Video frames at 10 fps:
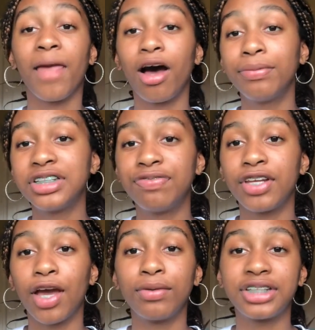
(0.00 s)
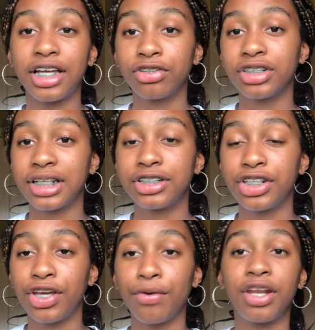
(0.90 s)
I hope this video was interesting
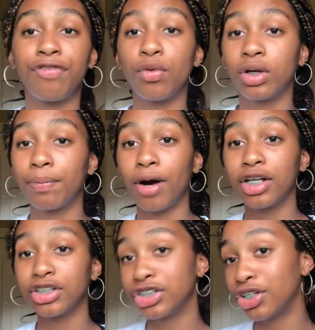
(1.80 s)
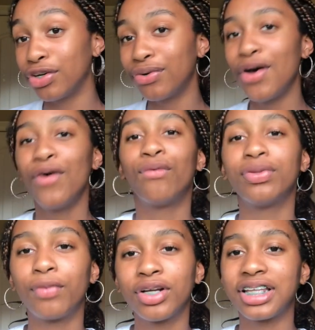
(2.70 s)
to you. And if you want a part two
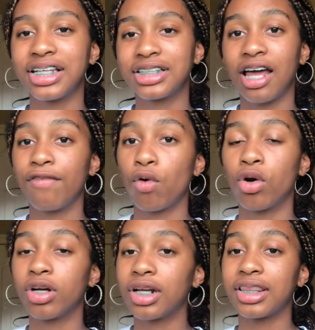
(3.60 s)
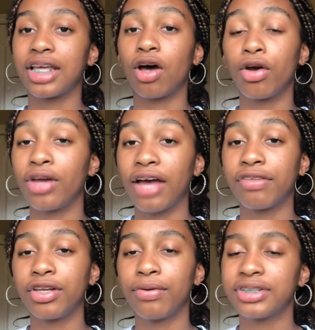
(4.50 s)
with more things that I've ordered, then all you
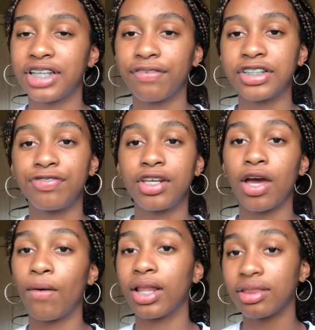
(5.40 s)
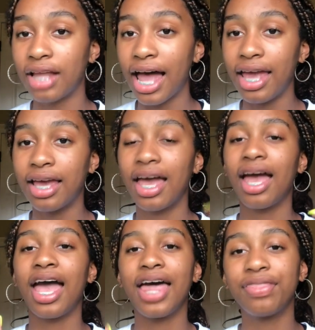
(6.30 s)
have to do is give this video a like
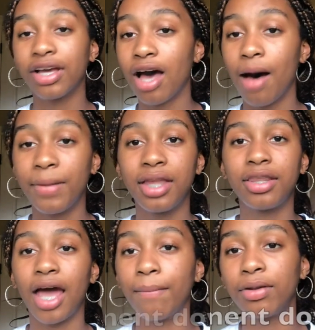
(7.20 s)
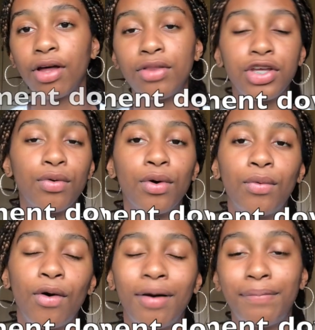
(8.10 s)
and then comment down below that you
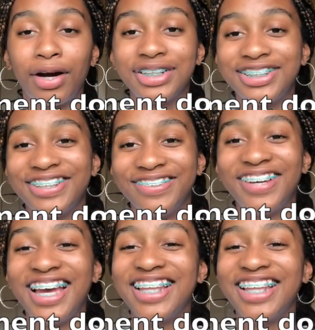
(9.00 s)
want a part two.